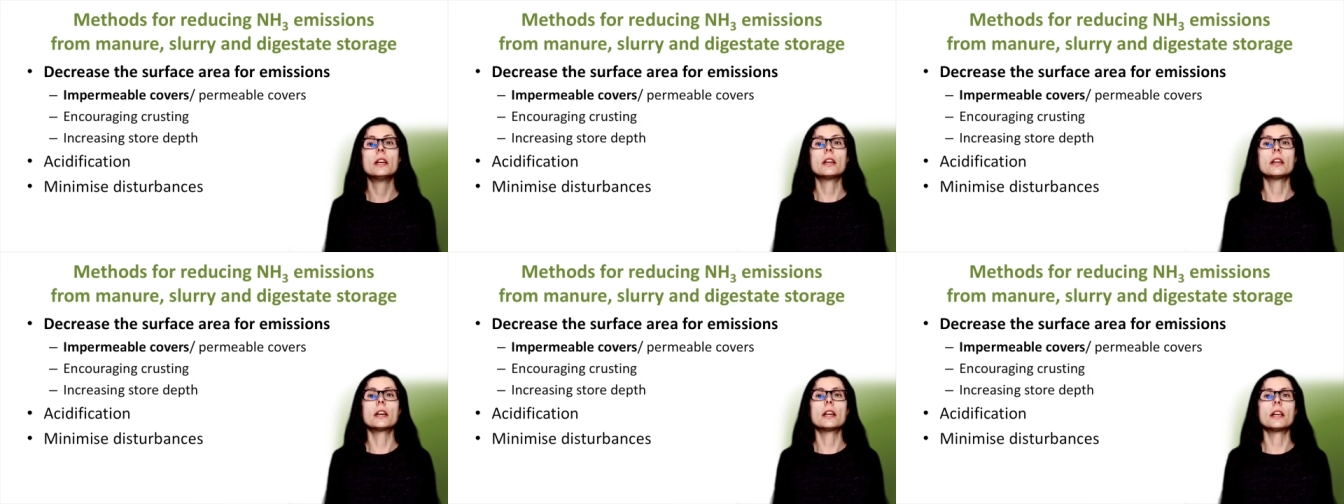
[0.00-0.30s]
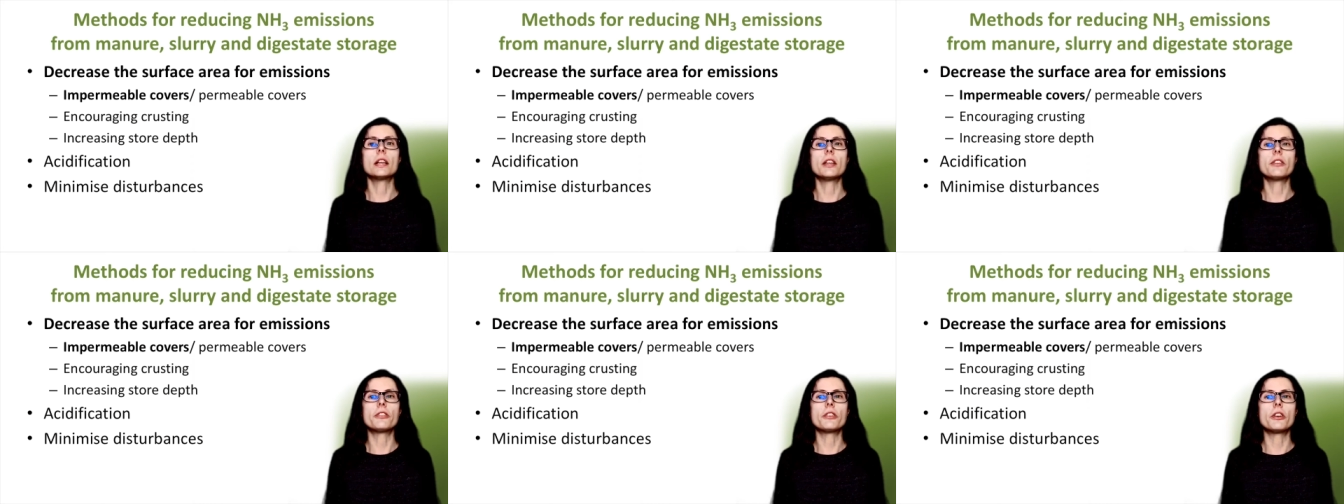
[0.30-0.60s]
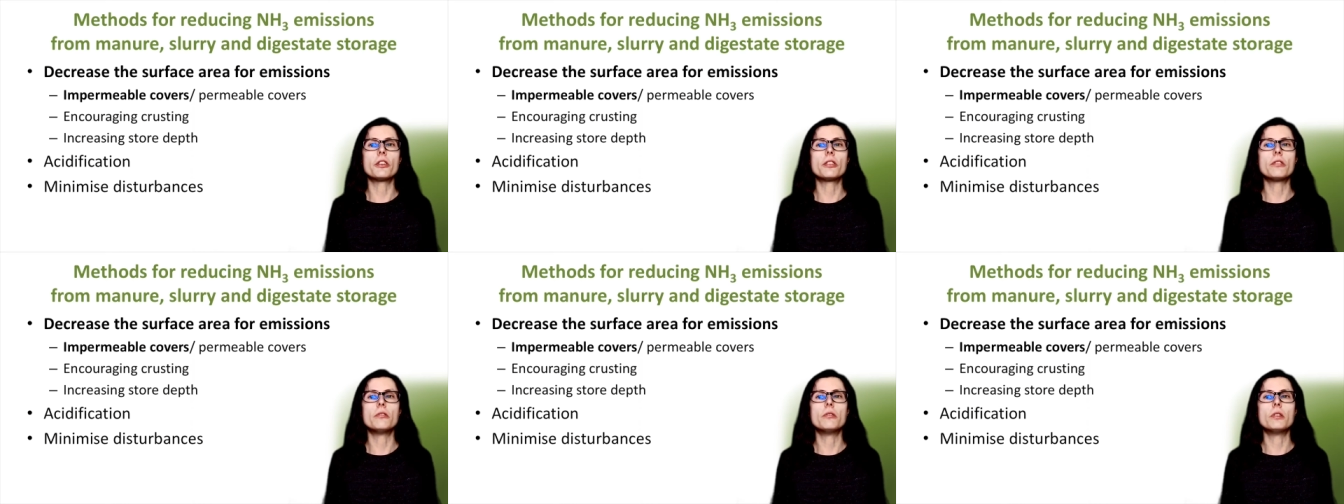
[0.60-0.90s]
unless
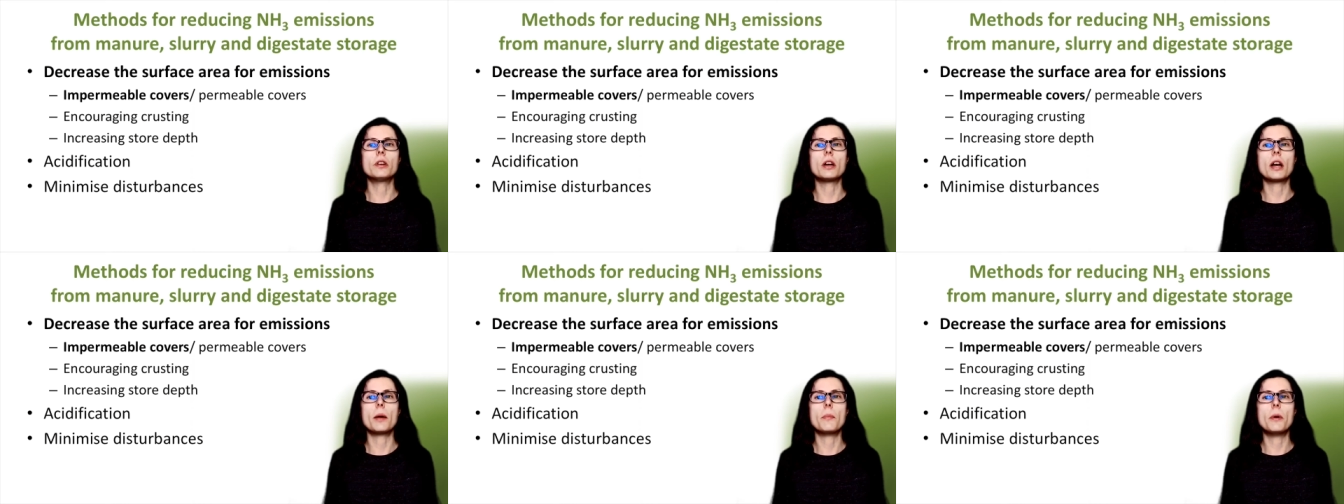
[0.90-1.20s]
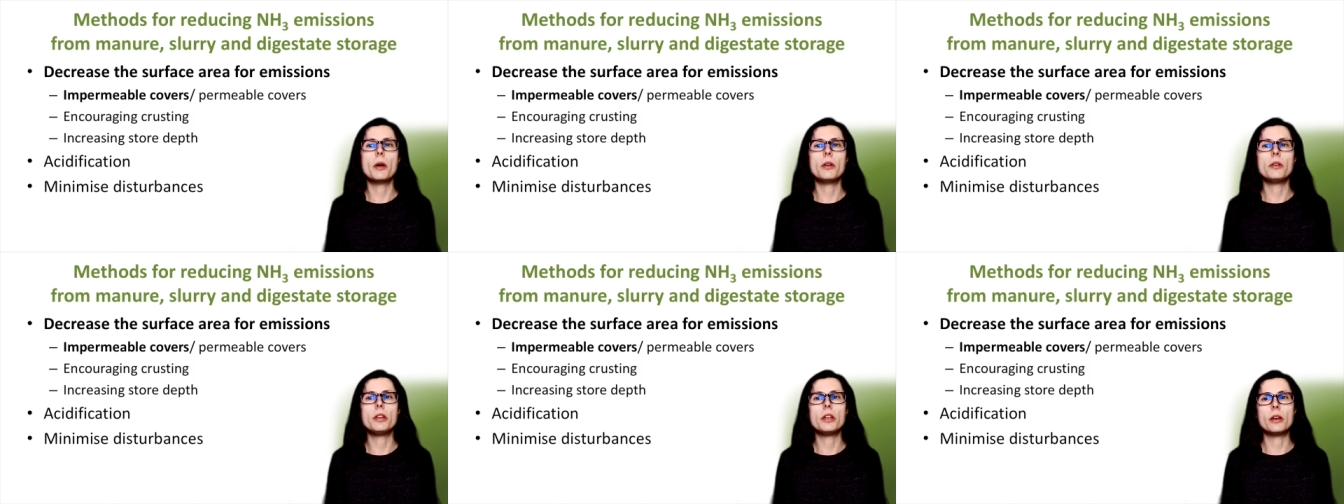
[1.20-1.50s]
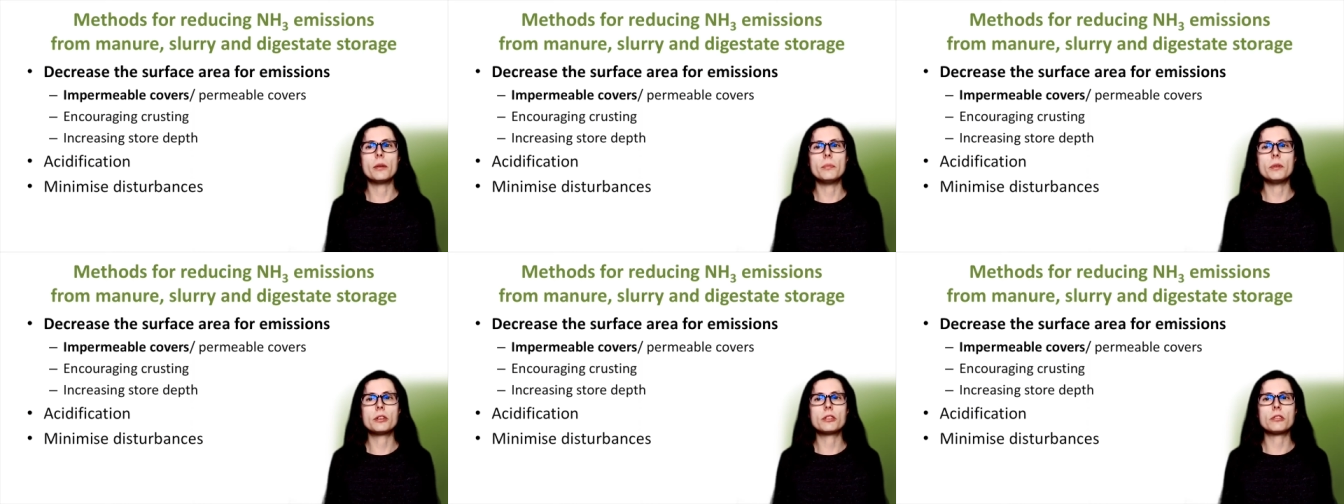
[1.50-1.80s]
other ammonia
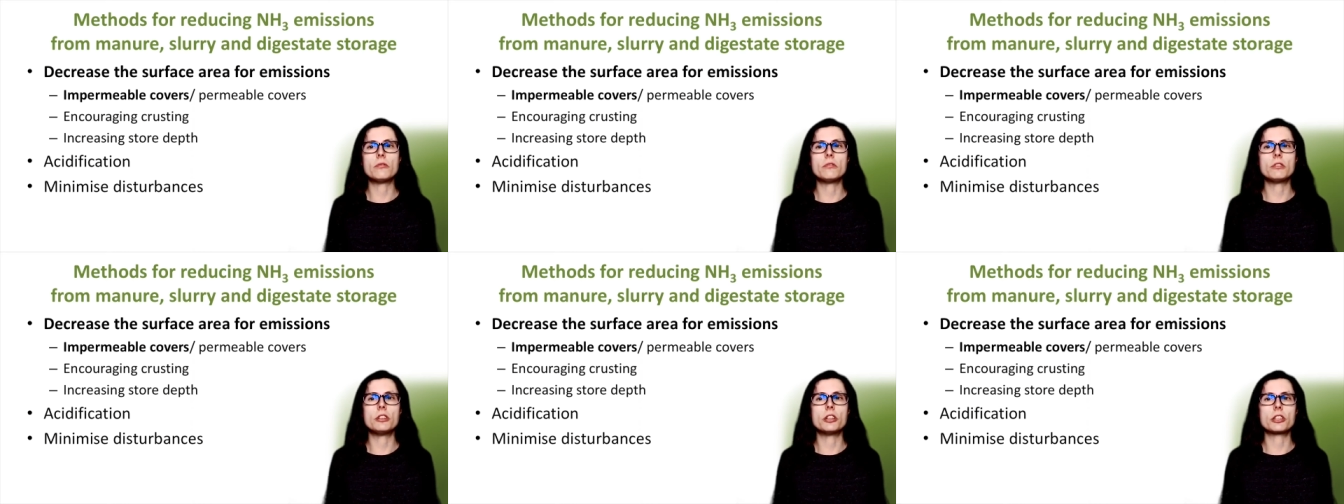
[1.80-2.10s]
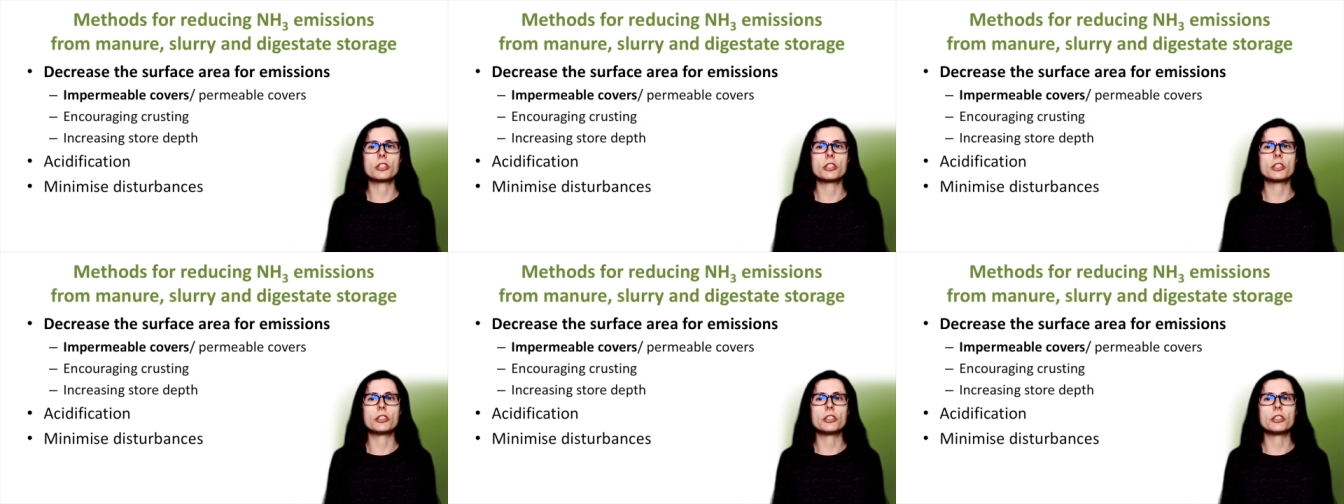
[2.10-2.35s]
emission reduction